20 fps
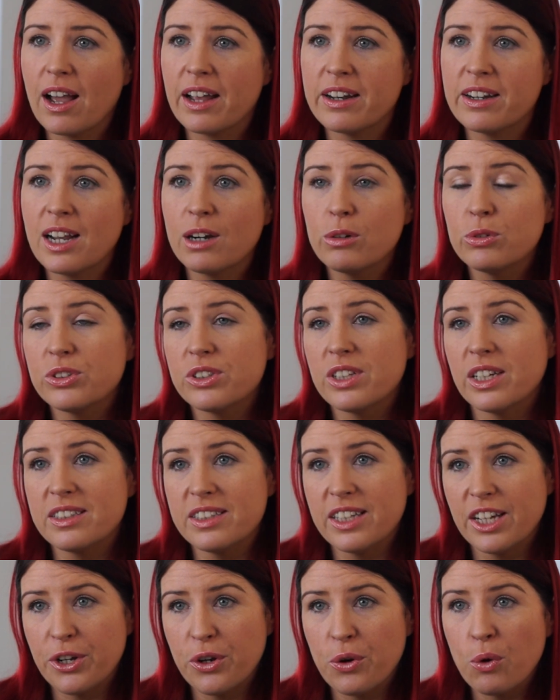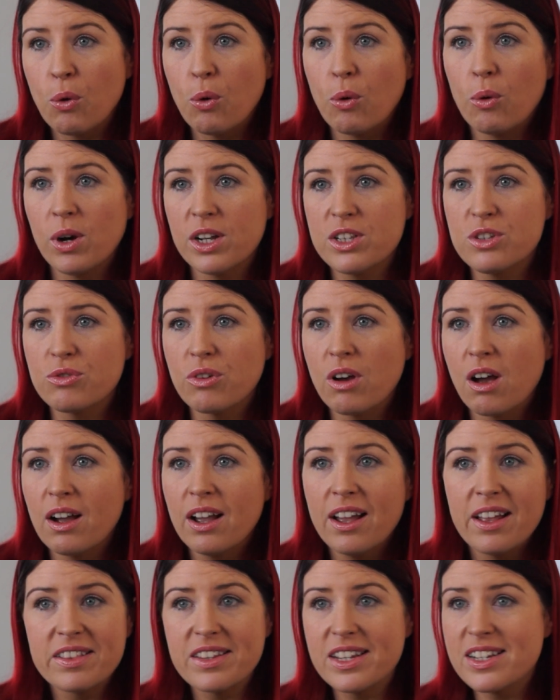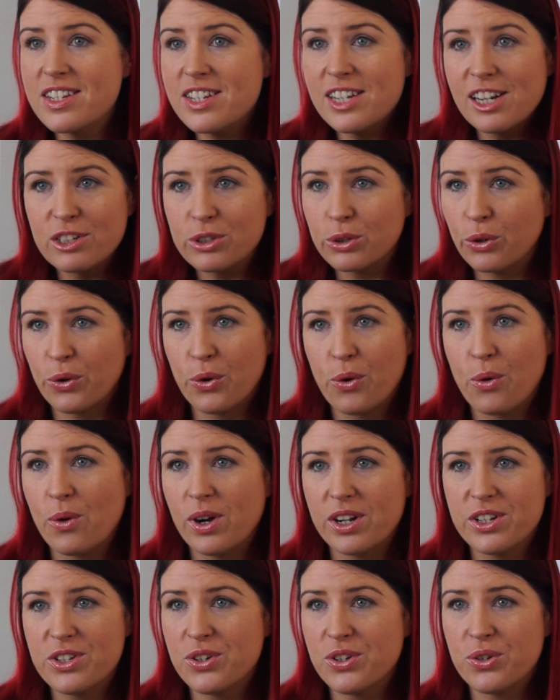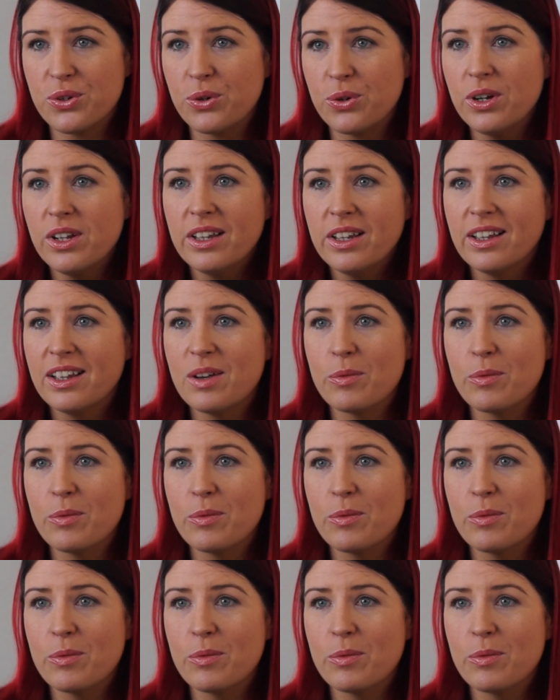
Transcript: And now that they know what's wrong, they still don't know what to do.